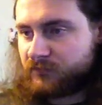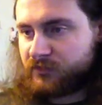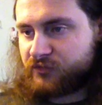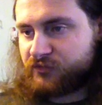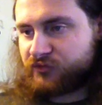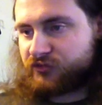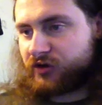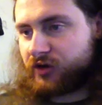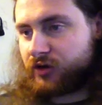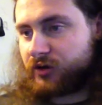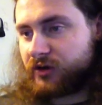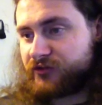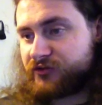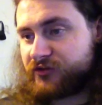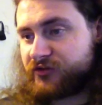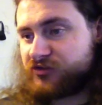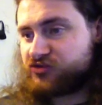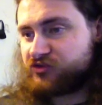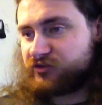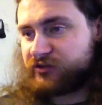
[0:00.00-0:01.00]
so
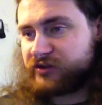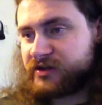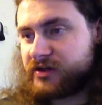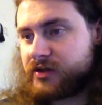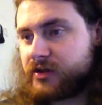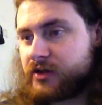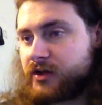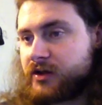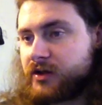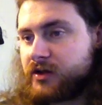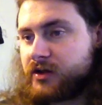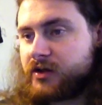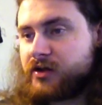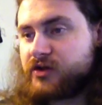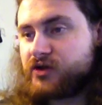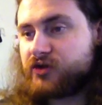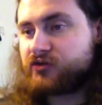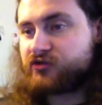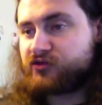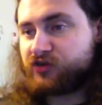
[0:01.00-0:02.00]
essentially
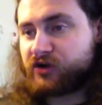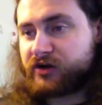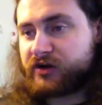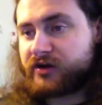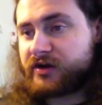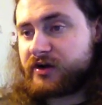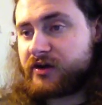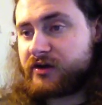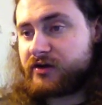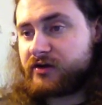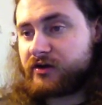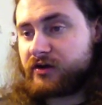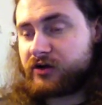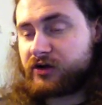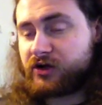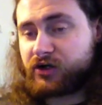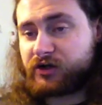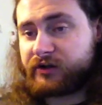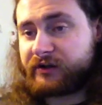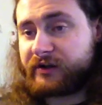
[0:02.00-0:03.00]
you can target a
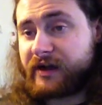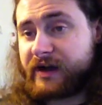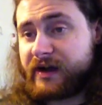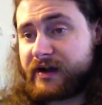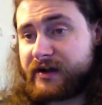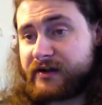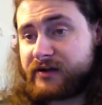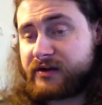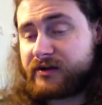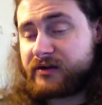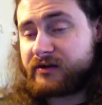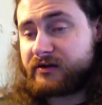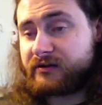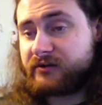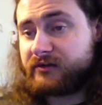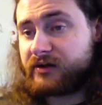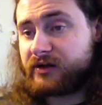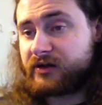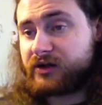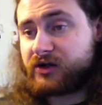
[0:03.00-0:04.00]
card like
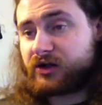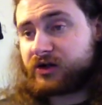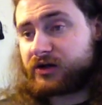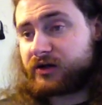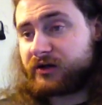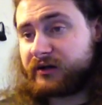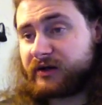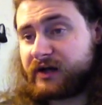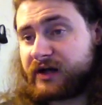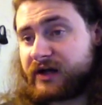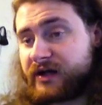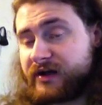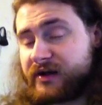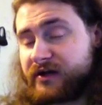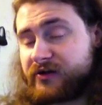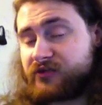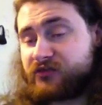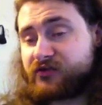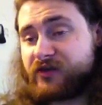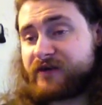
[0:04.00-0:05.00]
a card
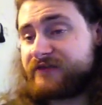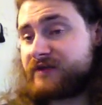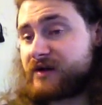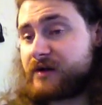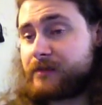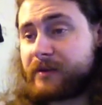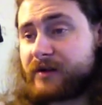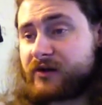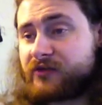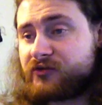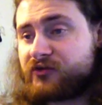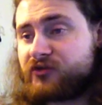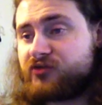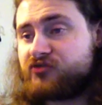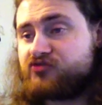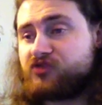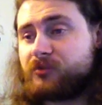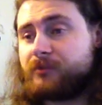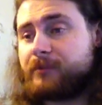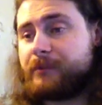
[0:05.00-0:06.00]
like Sapphire Pegasus,
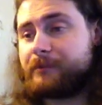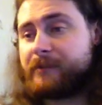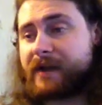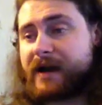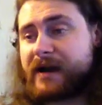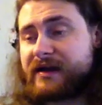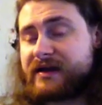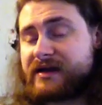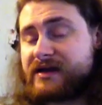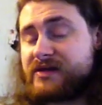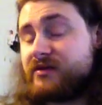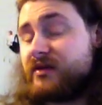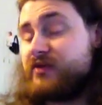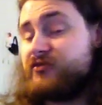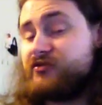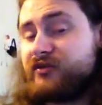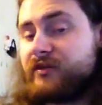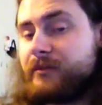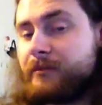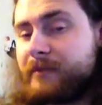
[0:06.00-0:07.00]
jump it back in,
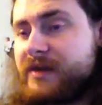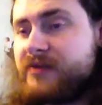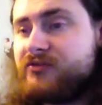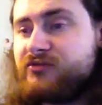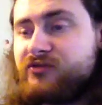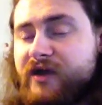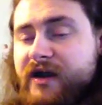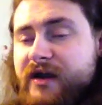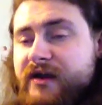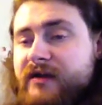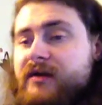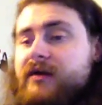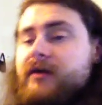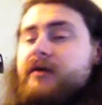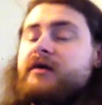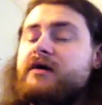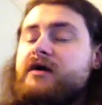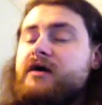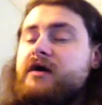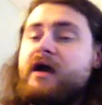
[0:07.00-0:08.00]
into the main deck,
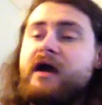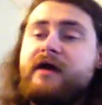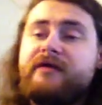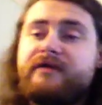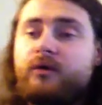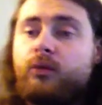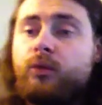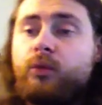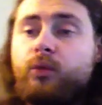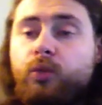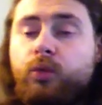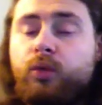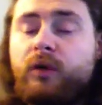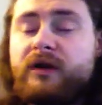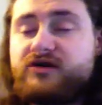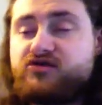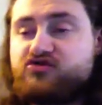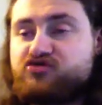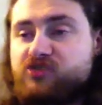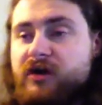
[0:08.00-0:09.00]
and then
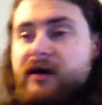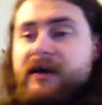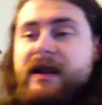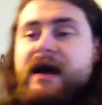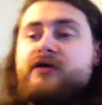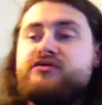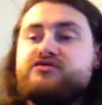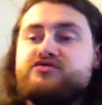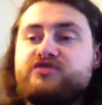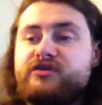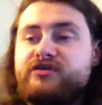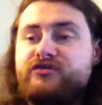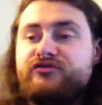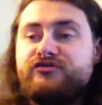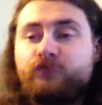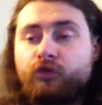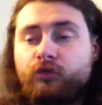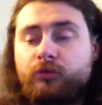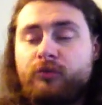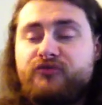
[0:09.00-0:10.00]
when you draw it out, you can
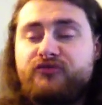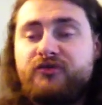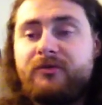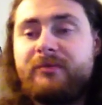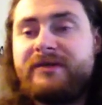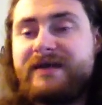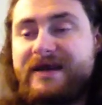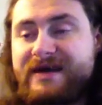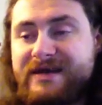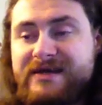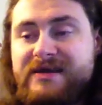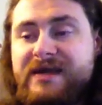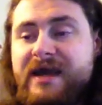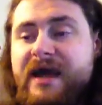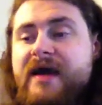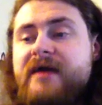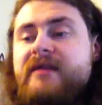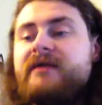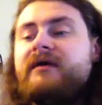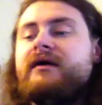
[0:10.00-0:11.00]
normal summon it
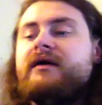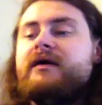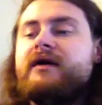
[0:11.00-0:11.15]
again,